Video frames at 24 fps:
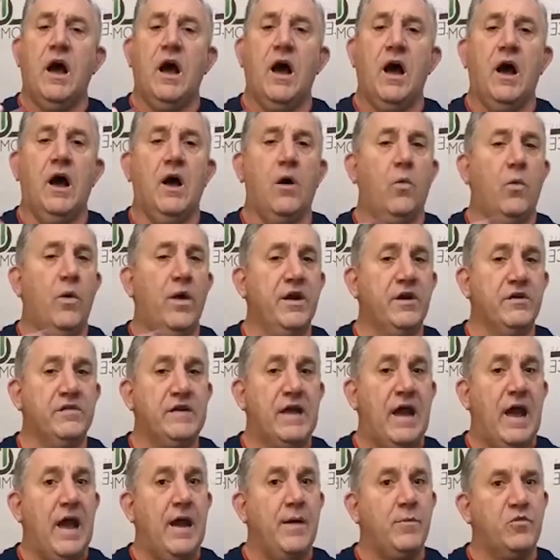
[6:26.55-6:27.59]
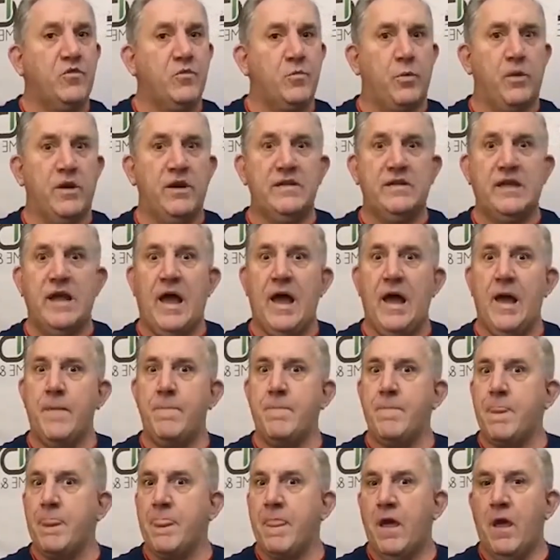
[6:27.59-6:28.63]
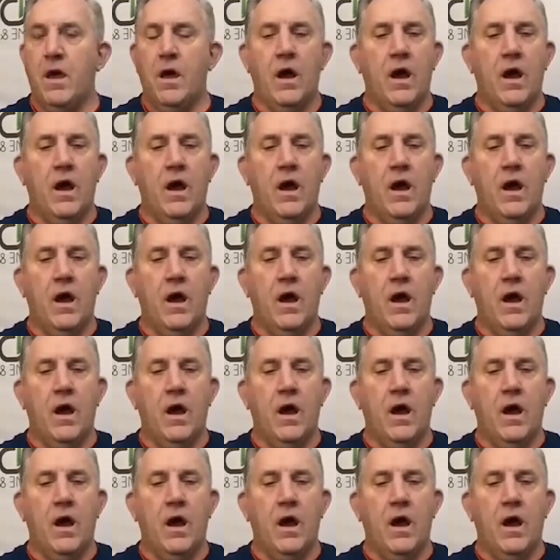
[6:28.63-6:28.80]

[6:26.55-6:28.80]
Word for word: uh, wintertime, springtime.